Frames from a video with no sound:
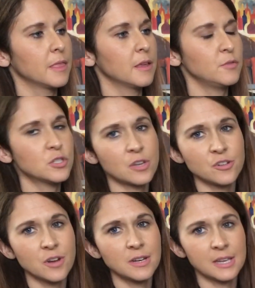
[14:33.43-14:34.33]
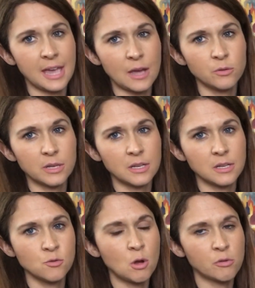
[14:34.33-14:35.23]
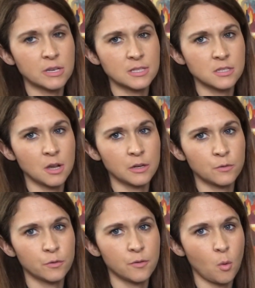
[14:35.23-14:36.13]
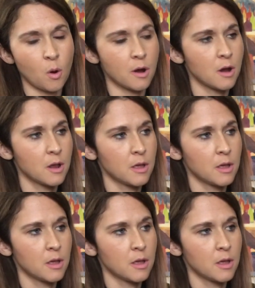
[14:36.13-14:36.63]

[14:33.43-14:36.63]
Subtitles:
If you start trying to count it, you know that it's not in 4.